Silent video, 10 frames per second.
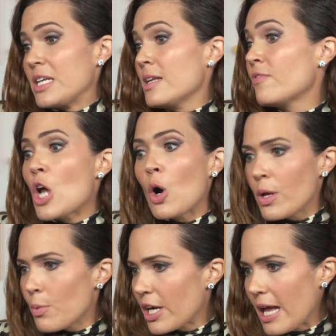didn't even know
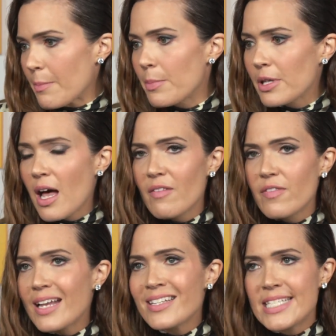we were capable of
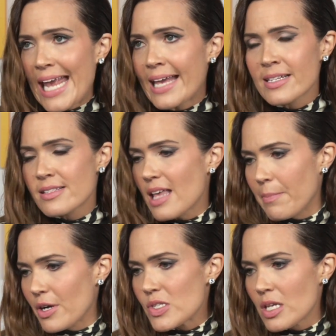and Dan is that
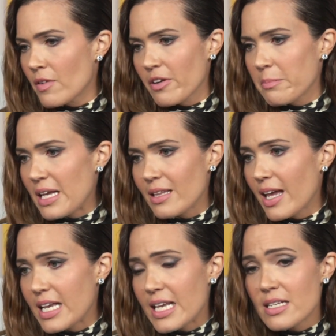person for me
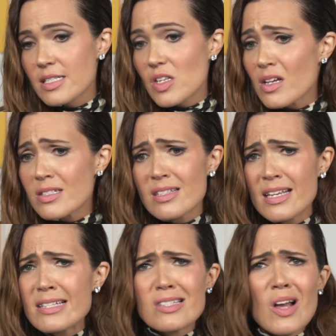like he saw
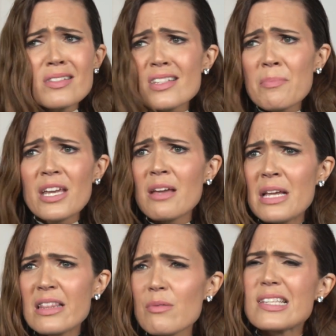he saw something in
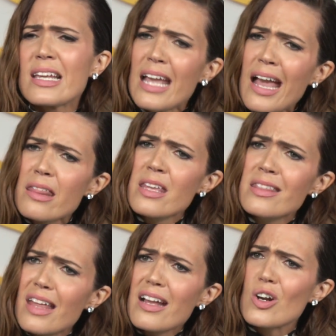me that was like yeah I
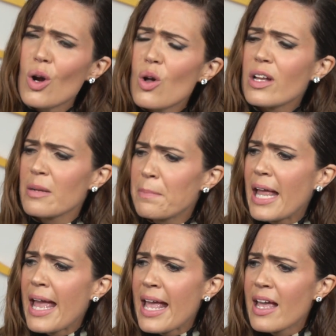think that girl can
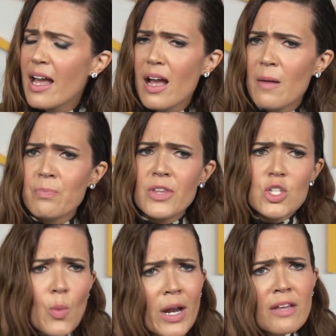play the
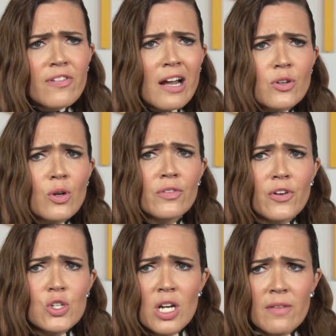25 year old
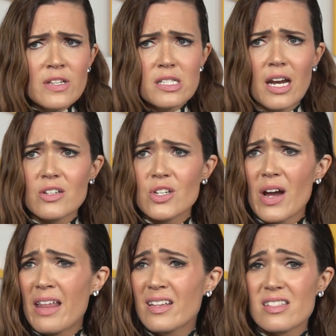version of this character
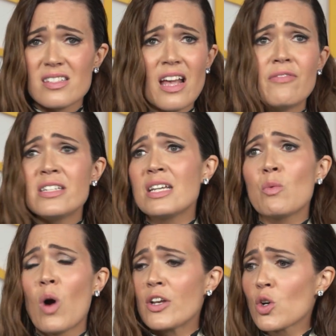and the
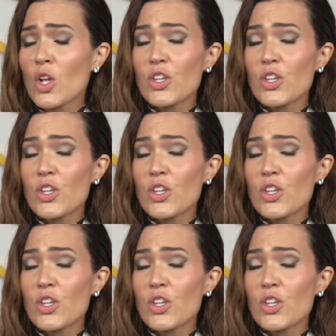71 year